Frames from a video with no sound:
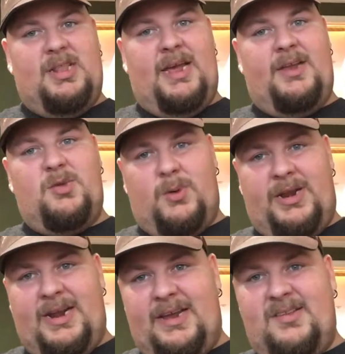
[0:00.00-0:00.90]
Lite
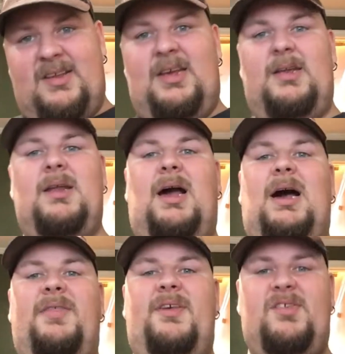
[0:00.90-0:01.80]
2019.
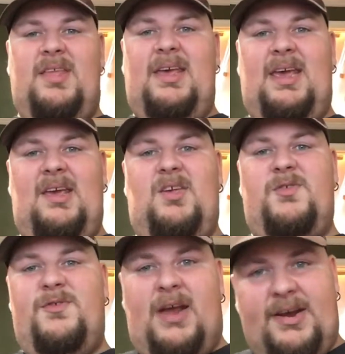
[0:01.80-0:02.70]
This thing
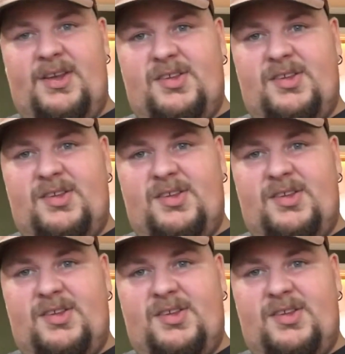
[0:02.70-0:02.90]
is very